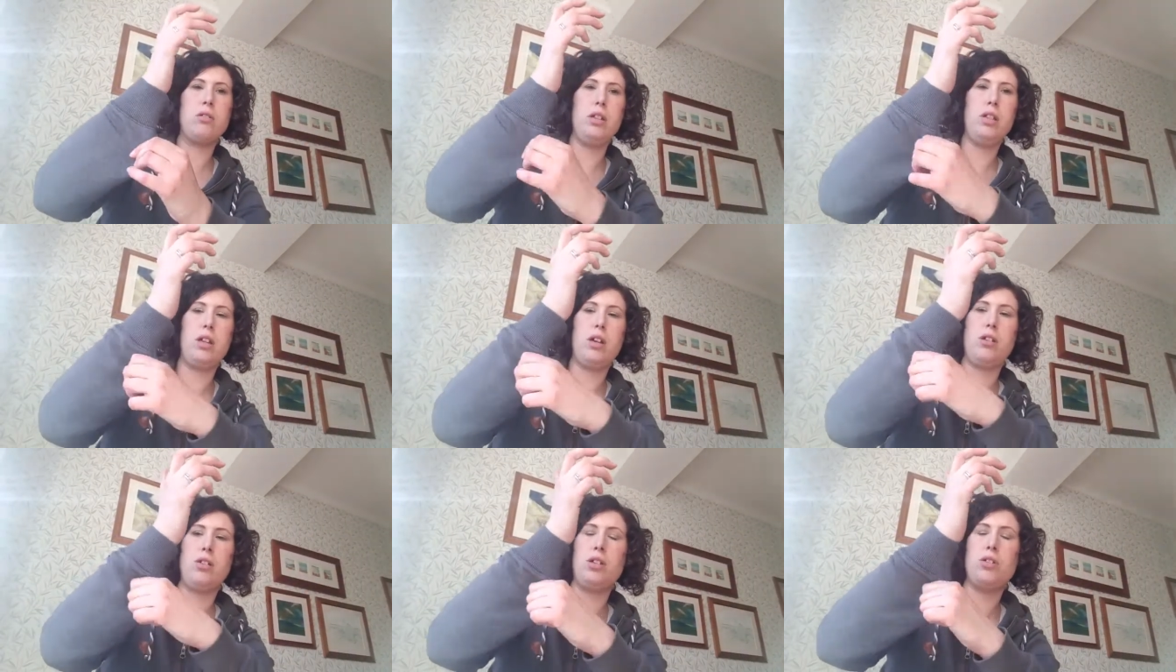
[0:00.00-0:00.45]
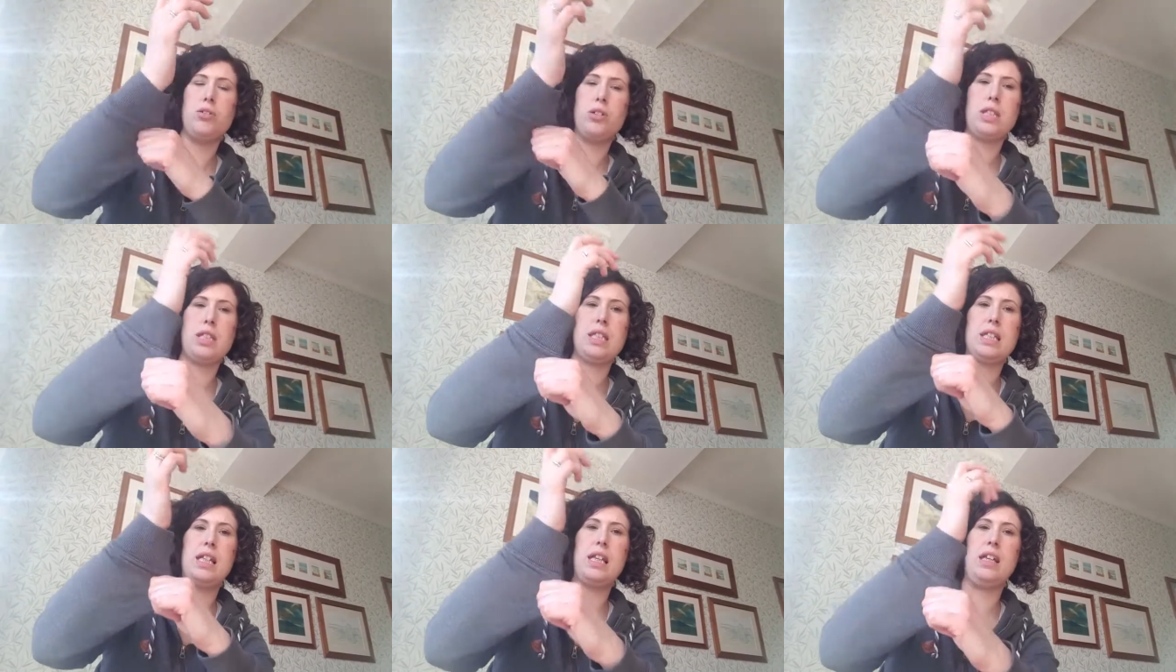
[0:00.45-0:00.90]
you know, your
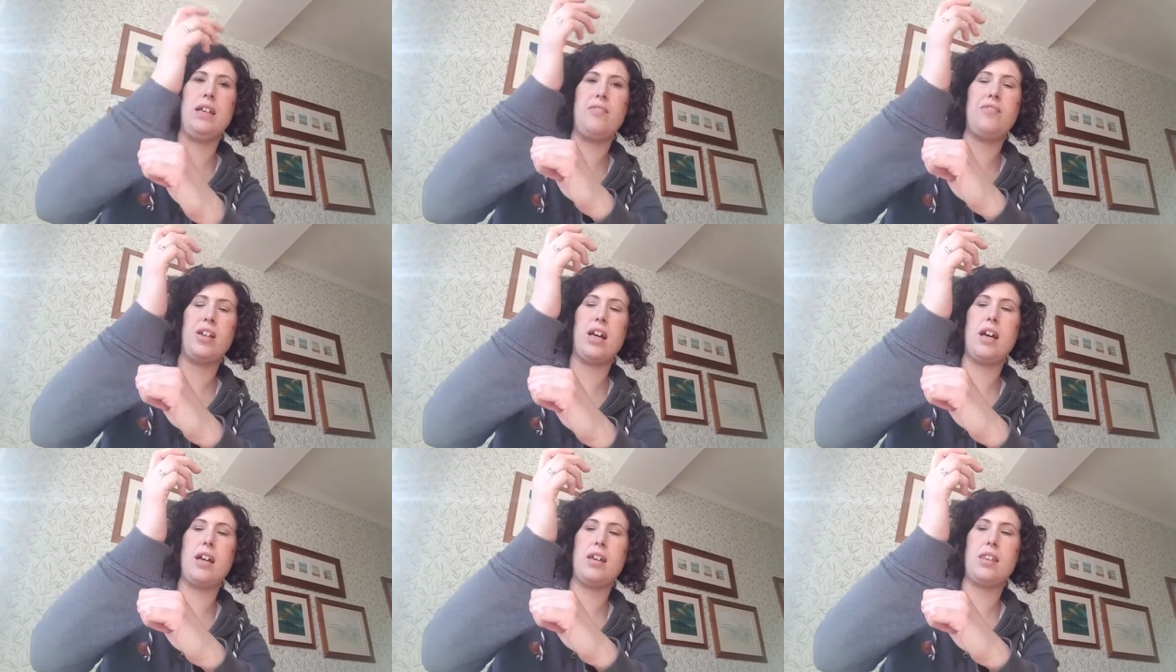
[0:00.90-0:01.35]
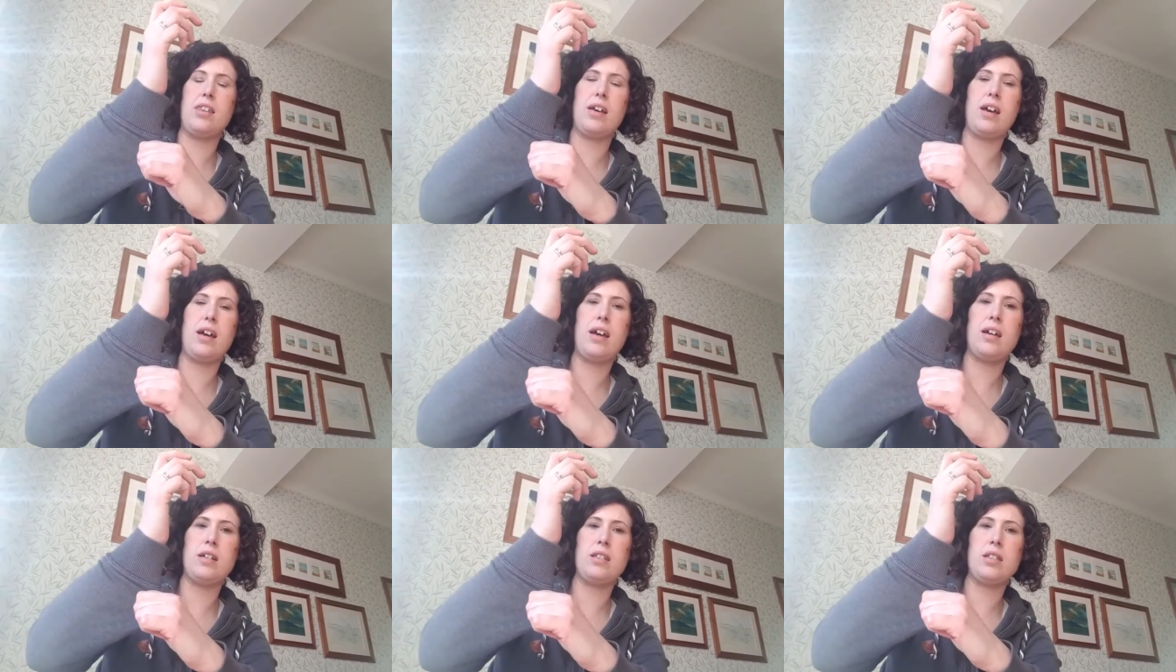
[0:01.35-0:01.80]
sleeve like
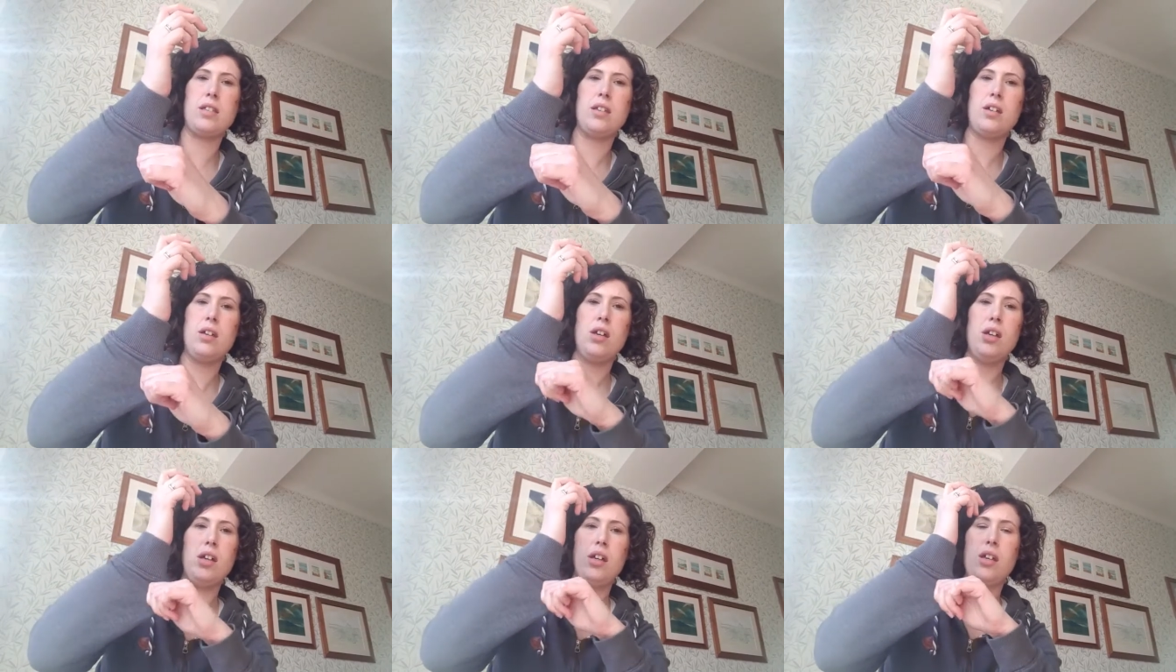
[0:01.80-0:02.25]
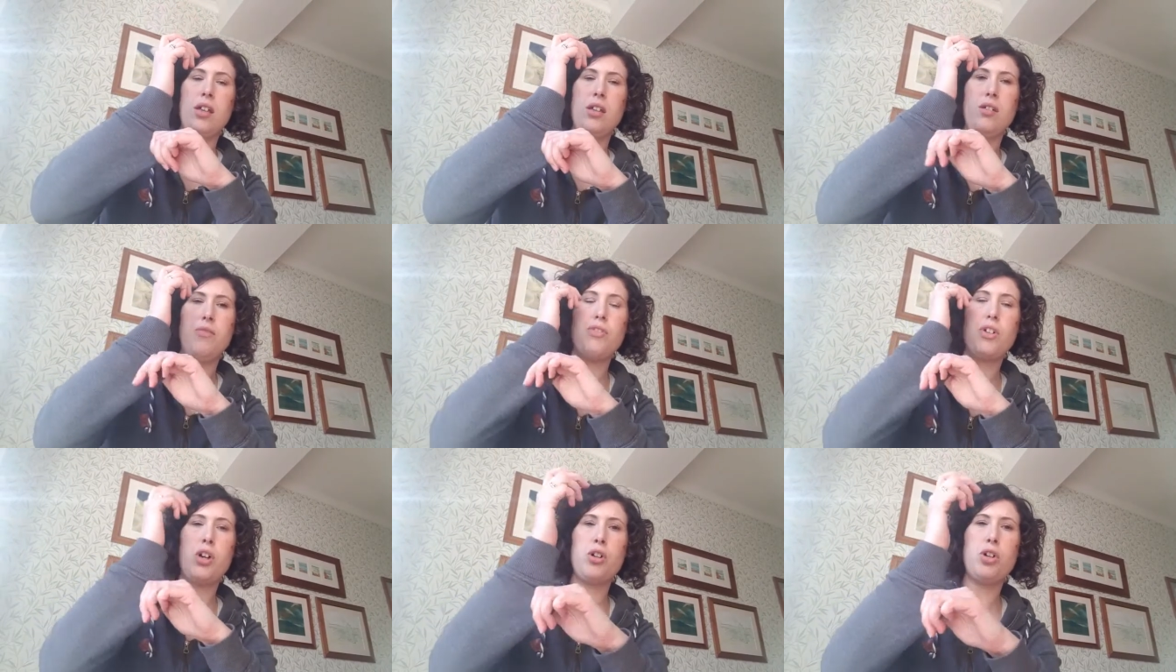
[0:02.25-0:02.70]
that,
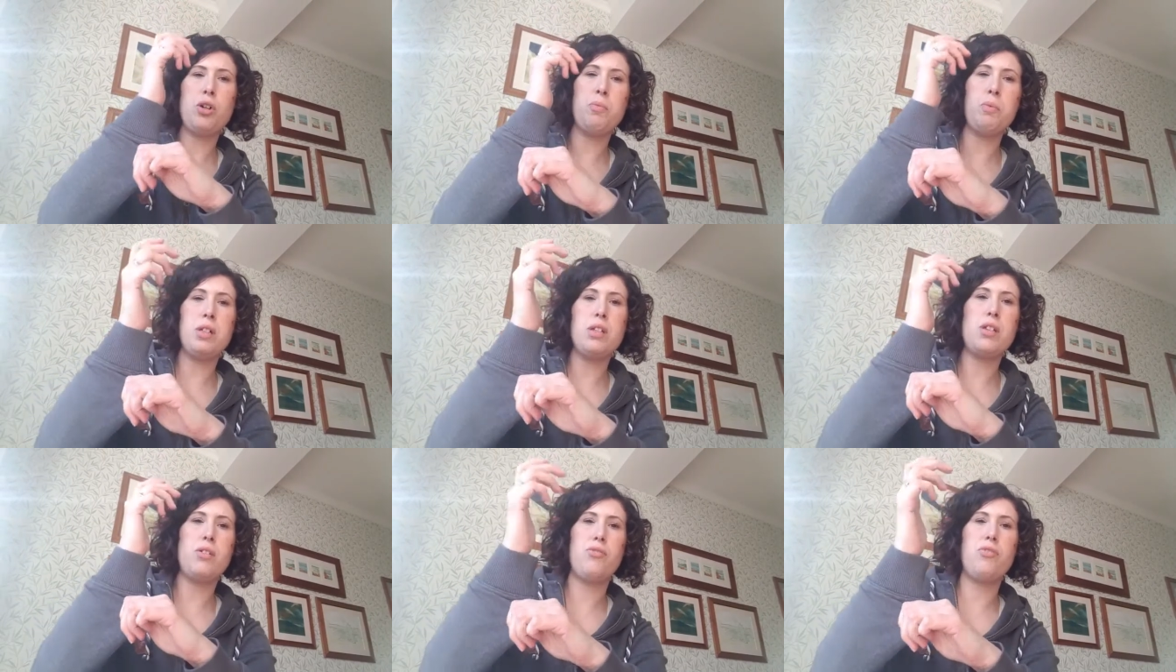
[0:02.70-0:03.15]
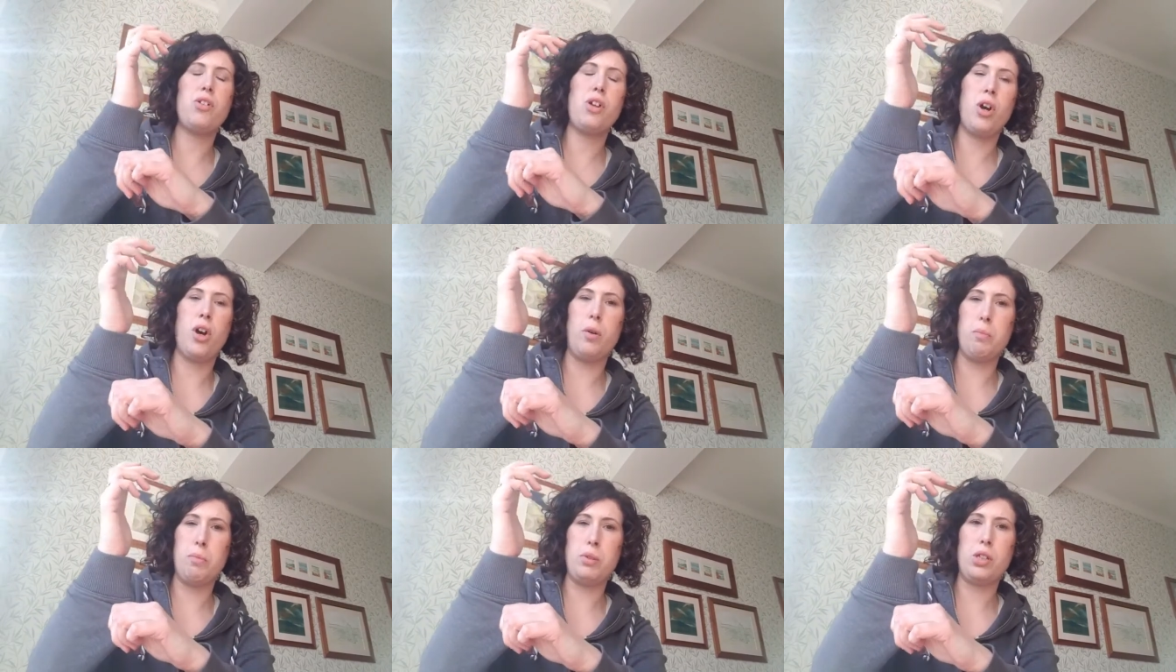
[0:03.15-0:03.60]
you've got a couple of different
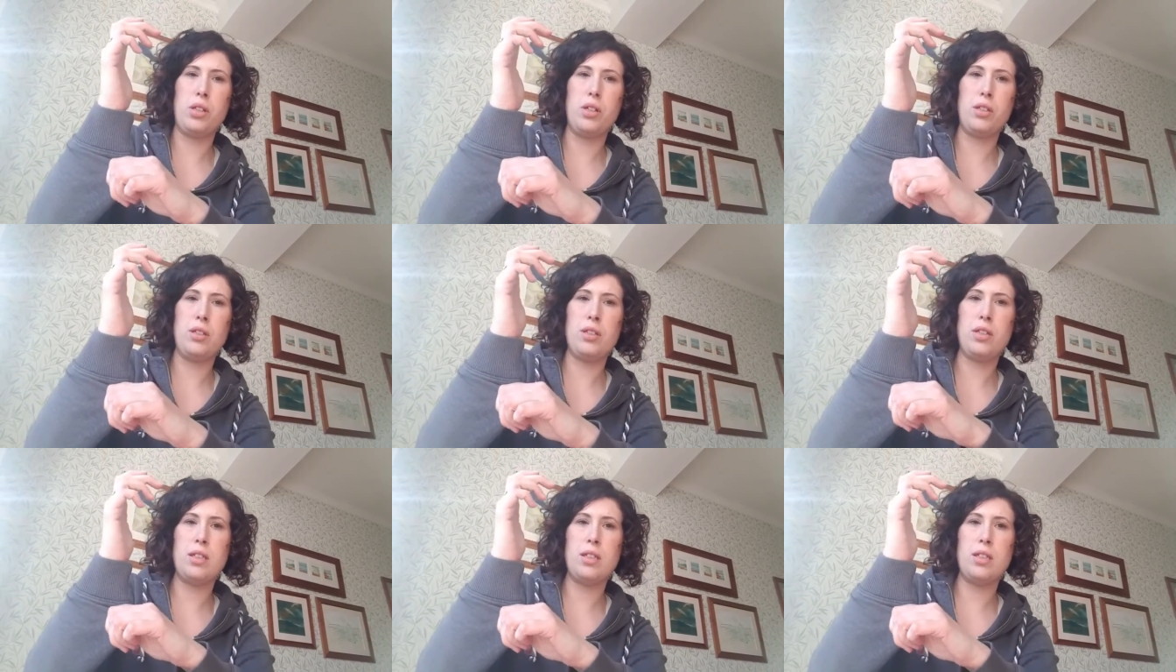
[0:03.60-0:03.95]
options.